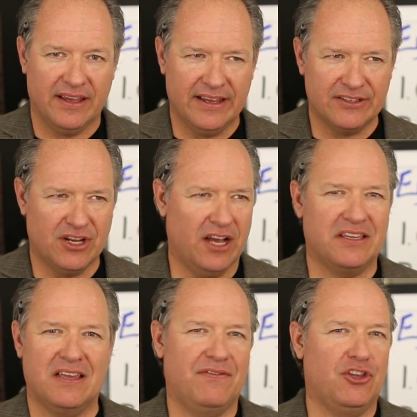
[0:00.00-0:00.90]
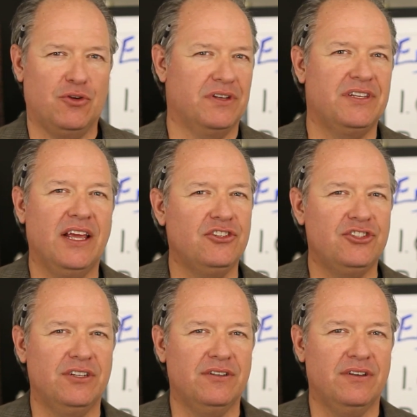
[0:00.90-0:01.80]
is not giving you
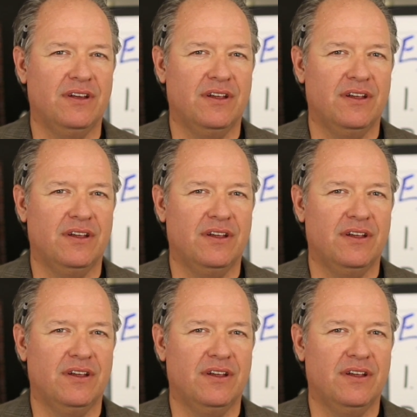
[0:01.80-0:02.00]
attention,